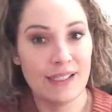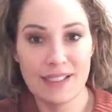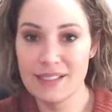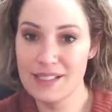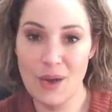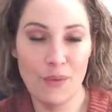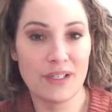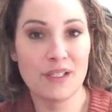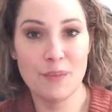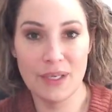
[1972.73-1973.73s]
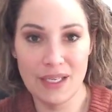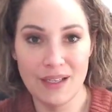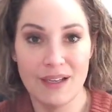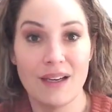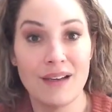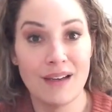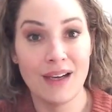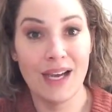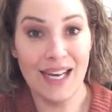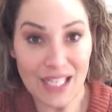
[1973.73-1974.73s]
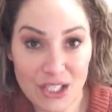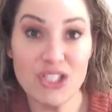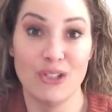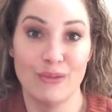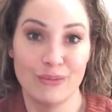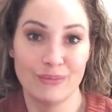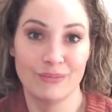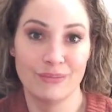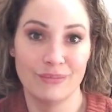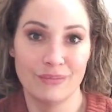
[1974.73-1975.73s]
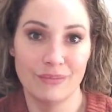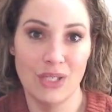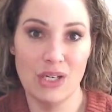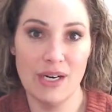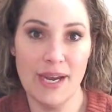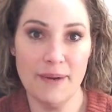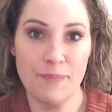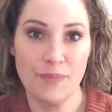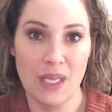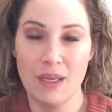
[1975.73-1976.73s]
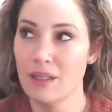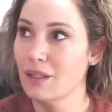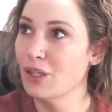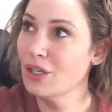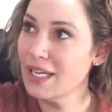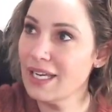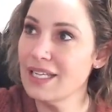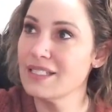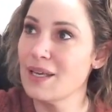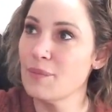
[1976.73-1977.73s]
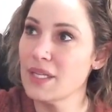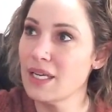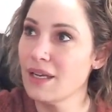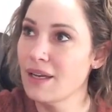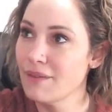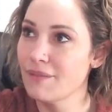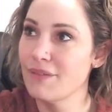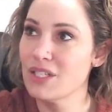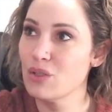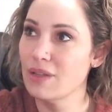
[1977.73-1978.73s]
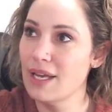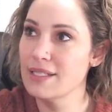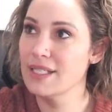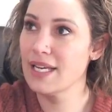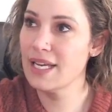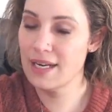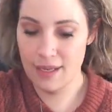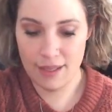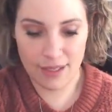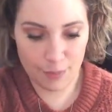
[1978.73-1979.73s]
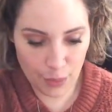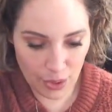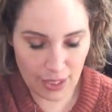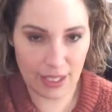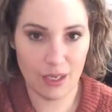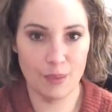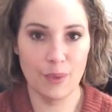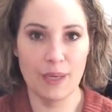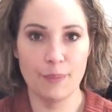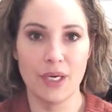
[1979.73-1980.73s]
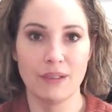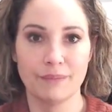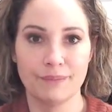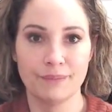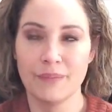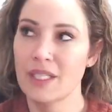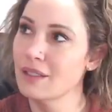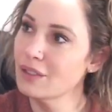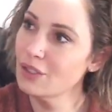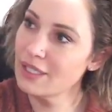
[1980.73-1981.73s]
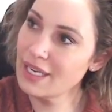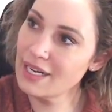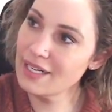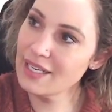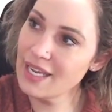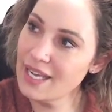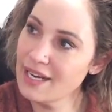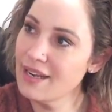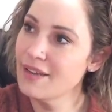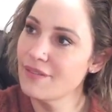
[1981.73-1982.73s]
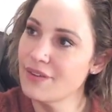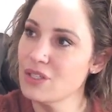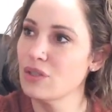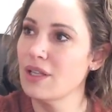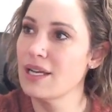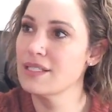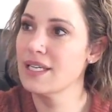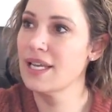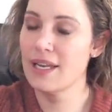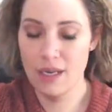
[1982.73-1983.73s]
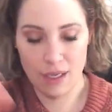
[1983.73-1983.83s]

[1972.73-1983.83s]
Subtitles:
is going to be an issue. All right? Looking at something, visualizing it, then putting it on paper. Looking at it again, visualizing it,